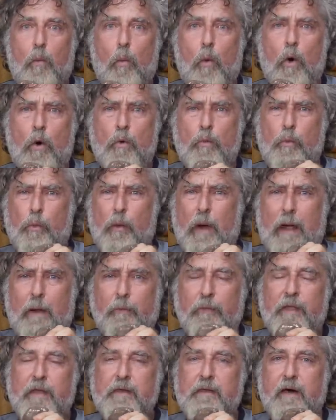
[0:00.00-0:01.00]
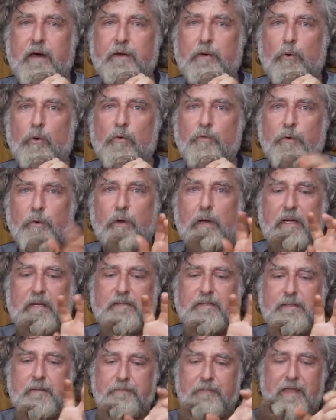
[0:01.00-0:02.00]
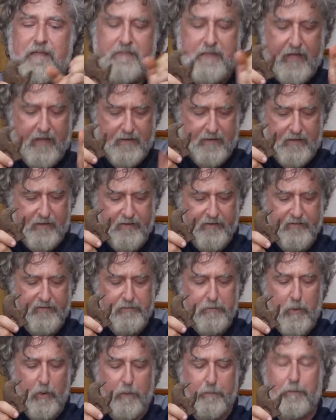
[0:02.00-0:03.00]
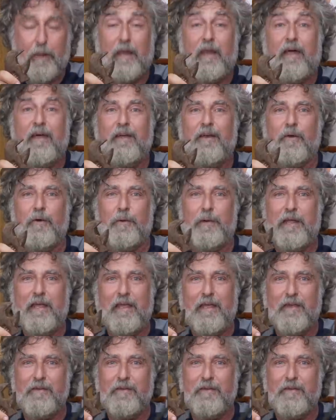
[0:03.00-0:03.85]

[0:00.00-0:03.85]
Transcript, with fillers: won't round the nut over like something that is more pliery